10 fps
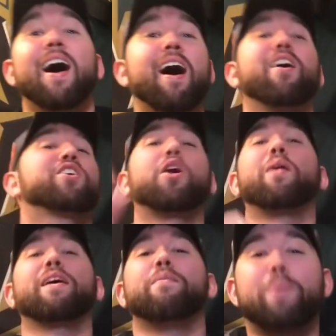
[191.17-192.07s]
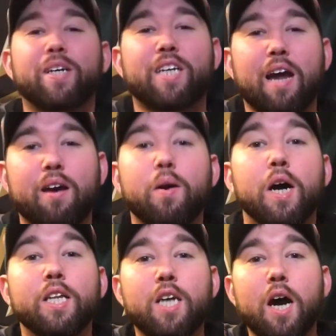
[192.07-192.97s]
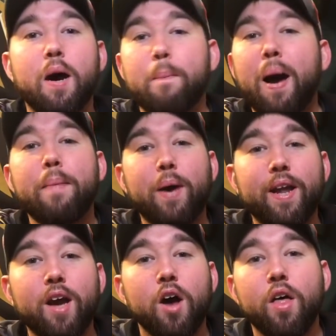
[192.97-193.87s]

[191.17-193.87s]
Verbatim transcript: I also want to give a big shout-out to my buddy,